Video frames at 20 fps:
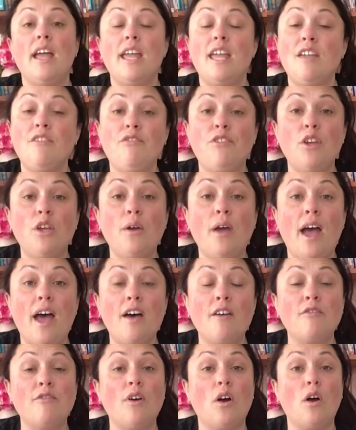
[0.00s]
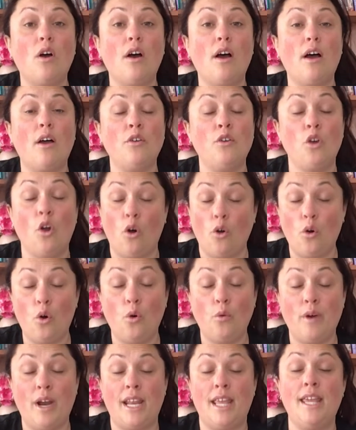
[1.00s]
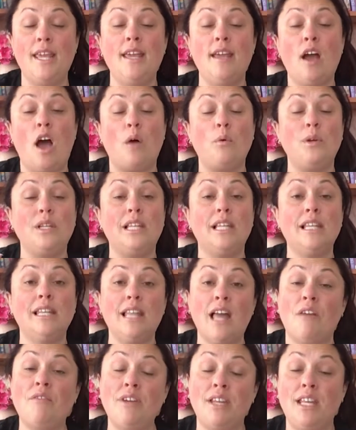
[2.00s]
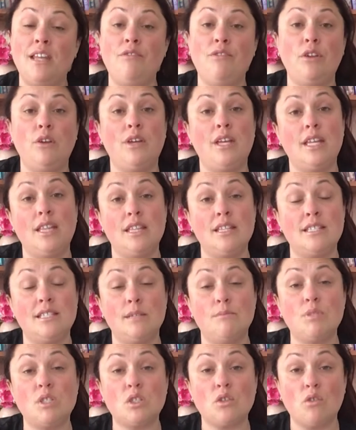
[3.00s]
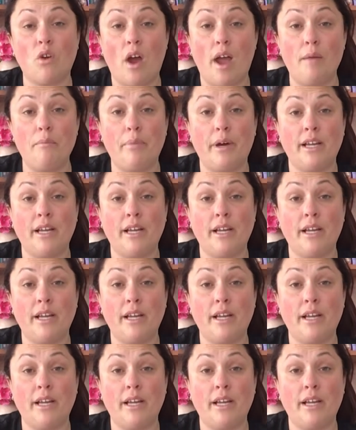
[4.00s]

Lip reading: if you have not already, I would love it if you hit the subscribe